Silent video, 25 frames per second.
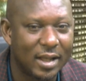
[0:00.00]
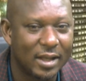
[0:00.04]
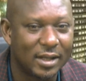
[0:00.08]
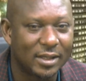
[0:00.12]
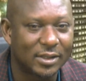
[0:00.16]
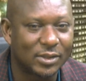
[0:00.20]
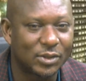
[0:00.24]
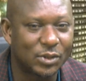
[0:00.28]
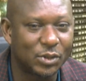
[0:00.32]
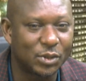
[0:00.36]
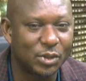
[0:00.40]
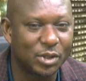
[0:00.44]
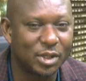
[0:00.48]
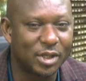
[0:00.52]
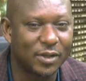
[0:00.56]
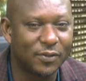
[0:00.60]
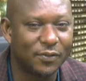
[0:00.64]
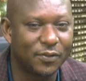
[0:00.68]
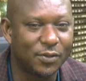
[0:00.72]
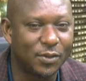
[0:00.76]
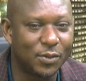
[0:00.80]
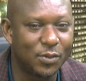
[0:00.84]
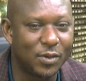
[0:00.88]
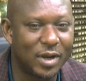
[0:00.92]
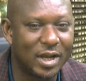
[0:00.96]
So
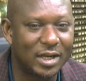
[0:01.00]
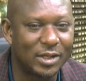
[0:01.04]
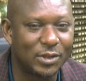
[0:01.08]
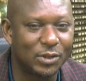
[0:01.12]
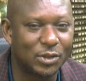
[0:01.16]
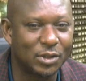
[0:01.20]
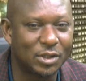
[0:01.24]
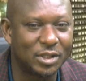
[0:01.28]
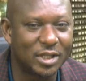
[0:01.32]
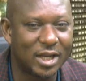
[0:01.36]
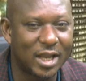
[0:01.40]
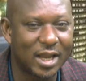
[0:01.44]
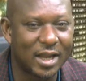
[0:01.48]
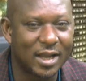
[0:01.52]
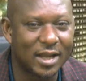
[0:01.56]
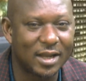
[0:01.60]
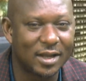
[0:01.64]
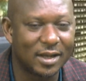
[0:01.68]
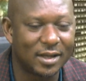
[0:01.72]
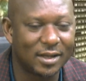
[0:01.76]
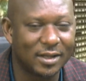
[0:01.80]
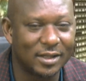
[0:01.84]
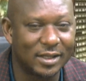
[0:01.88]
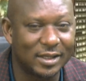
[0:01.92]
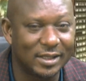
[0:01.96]
if you were to take
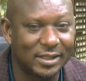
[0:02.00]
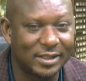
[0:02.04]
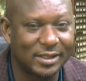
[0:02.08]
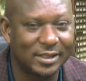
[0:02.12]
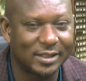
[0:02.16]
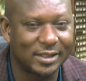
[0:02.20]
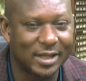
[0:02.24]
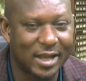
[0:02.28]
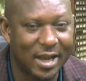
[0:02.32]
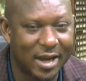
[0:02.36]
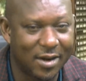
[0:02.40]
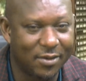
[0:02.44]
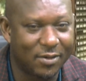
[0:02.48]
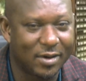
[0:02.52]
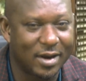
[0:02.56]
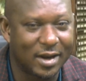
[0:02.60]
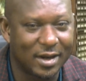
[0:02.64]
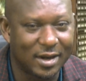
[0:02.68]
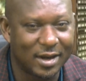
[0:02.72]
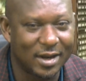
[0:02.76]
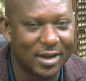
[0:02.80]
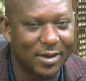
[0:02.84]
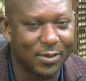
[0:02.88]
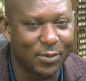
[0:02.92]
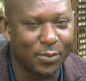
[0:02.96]
this era
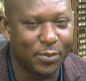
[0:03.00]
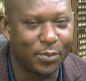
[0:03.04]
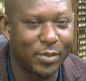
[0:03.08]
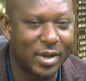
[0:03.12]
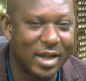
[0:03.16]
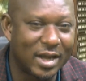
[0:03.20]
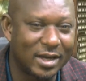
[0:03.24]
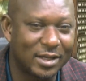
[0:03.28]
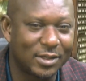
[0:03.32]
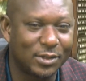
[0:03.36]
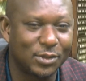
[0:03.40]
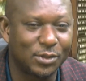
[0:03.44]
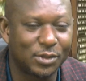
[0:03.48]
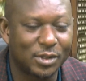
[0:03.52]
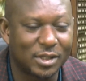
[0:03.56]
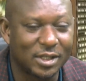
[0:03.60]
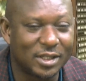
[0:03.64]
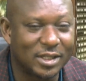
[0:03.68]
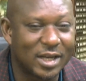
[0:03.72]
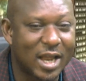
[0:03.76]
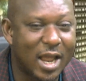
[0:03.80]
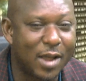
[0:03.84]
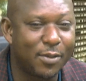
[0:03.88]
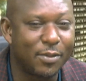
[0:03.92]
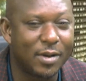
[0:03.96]
now back to the
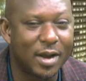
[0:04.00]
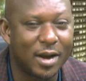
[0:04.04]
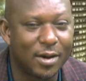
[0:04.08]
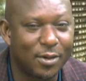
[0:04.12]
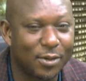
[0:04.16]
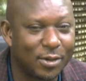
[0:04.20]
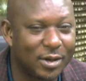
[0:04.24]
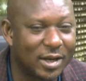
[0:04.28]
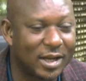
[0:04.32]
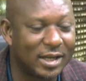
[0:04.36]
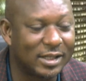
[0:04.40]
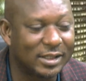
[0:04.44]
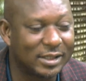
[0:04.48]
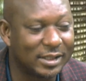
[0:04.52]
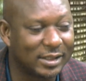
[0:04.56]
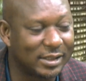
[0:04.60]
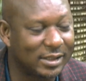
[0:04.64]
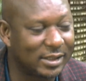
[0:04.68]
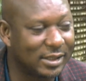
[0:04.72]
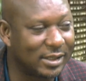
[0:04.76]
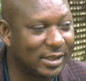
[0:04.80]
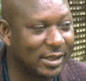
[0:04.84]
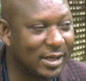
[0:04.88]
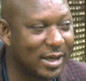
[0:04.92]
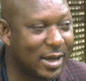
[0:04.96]
time I wrote
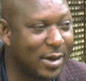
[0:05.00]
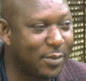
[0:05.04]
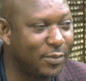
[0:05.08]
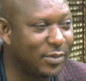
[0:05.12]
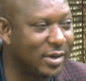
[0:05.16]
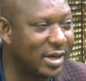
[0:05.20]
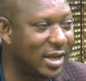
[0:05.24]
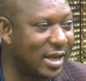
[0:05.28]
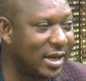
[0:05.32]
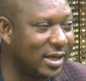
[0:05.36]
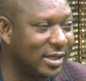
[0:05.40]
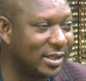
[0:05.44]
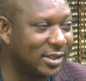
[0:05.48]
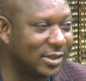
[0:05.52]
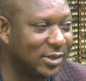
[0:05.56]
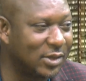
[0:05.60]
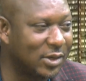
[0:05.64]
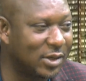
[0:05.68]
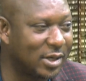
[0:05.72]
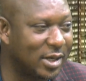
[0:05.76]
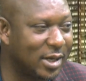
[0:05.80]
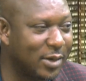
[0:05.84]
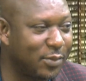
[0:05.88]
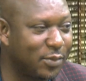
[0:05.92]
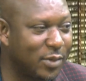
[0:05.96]
SSC, I'm nearly sure
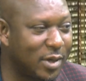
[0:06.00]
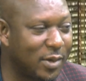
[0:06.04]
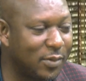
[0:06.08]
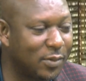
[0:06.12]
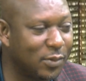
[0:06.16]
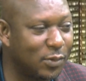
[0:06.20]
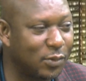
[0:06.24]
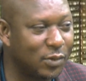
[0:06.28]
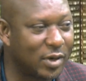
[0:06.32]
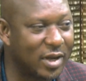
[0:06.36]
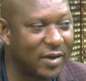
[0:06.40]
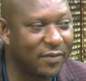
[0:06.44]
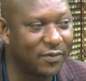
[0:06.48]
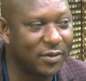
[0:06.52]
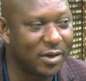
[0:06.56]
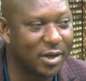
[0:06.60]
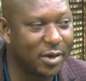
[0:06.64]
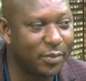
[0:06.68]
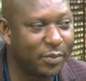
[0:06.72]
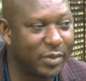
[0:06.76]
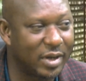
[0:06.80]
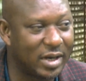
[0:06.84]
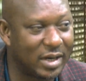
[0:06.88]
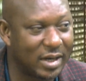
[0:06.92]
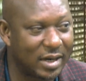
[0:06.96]
that maybe we would have
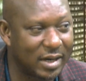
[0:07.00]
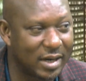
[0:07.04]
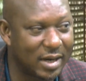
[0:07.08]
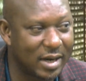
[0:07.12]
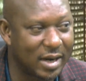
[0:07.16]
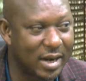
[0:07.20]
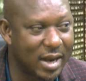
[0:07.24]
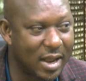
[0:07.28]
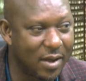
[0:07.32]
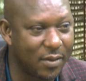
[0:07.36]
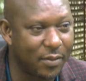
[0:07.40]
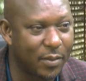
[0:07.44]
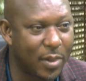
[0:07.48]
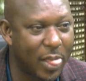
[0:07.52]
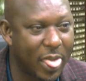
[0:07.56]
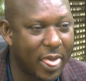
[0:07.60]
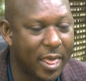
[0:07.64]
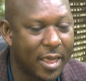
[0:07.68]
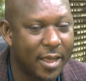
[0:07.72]
done better than now.